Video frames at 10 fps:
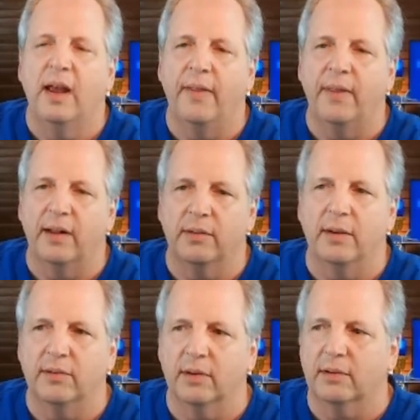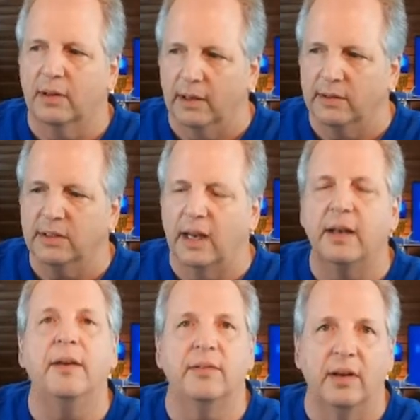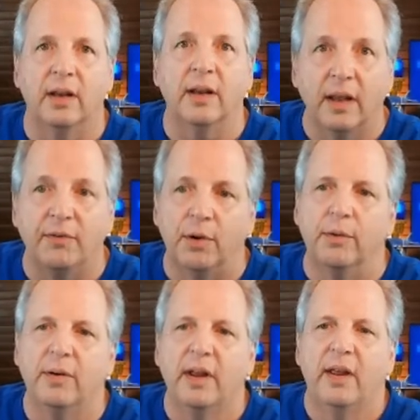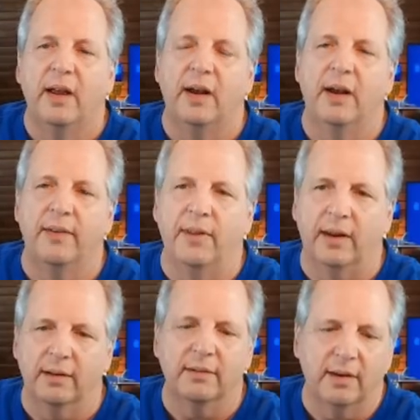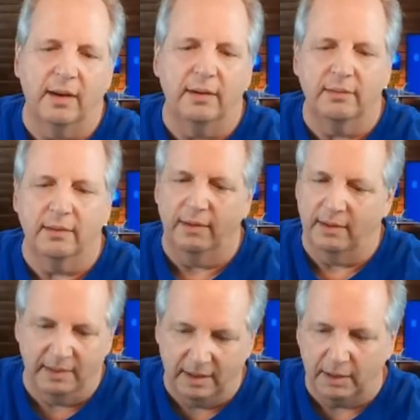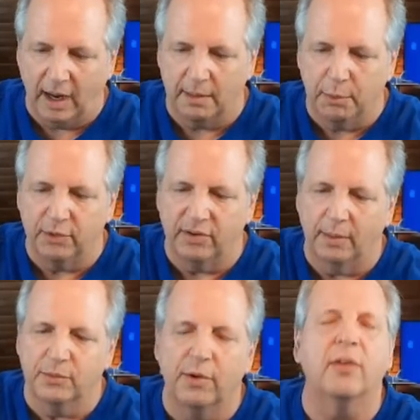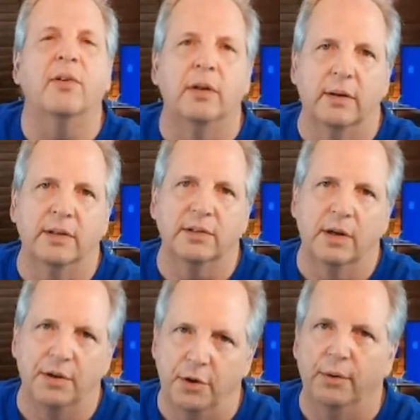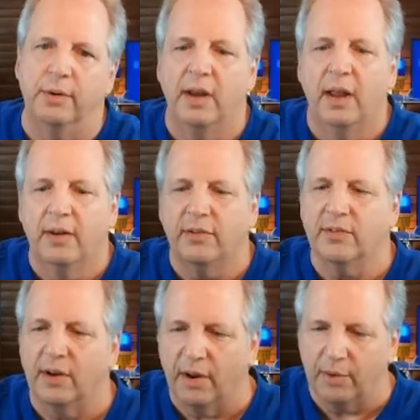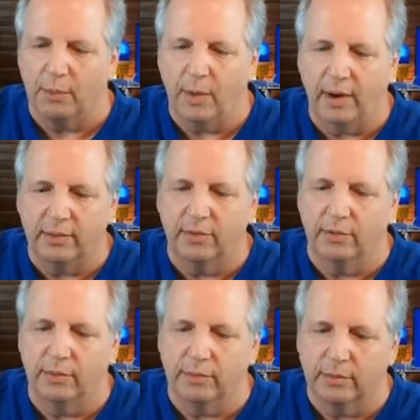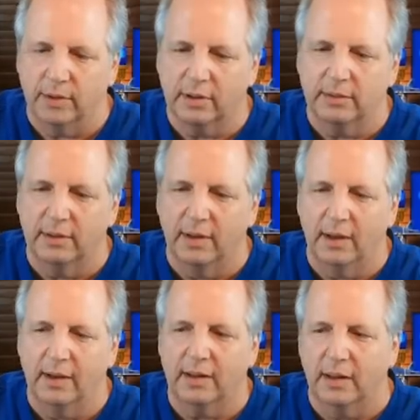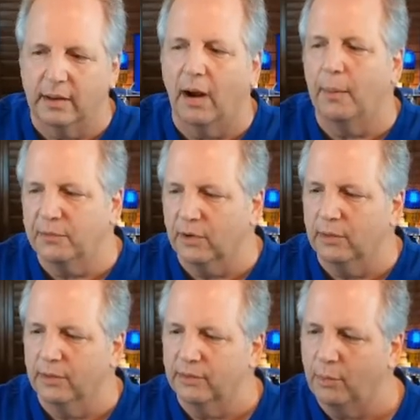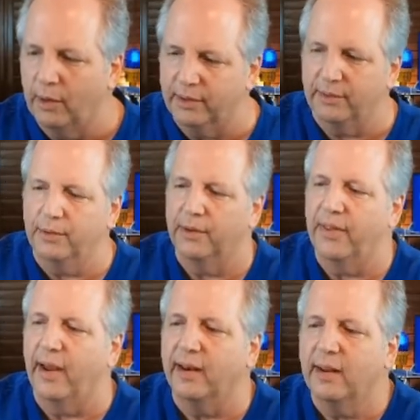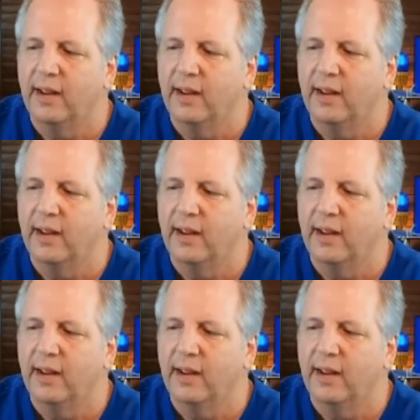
And that is a clearance that ATC can give you. And they can say, then it kind of puts the obstruction clearance on you. Just another way to clear obstacles while you're doing that.